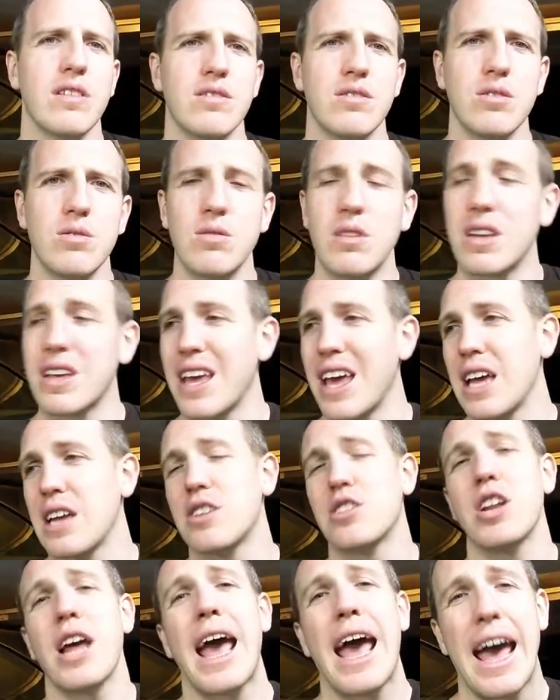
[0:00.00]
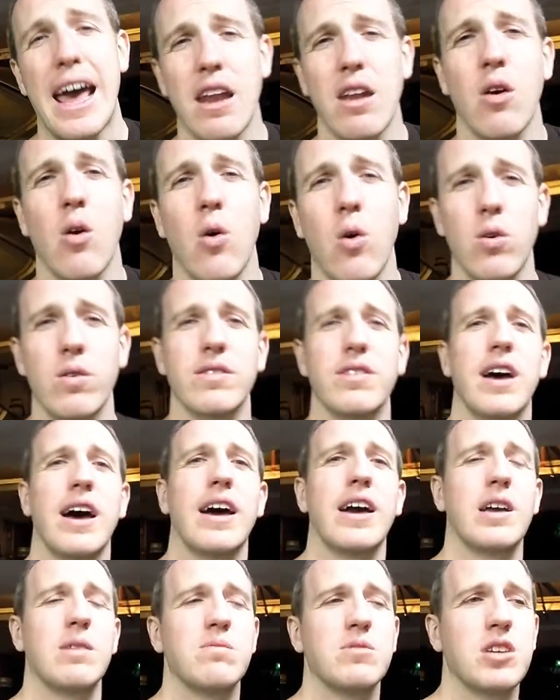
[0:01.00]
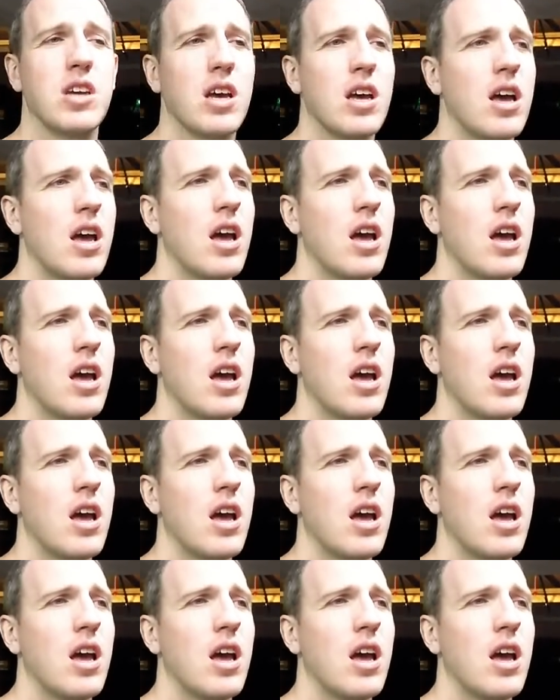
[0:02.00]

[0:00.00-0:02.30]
tune engaged at all times.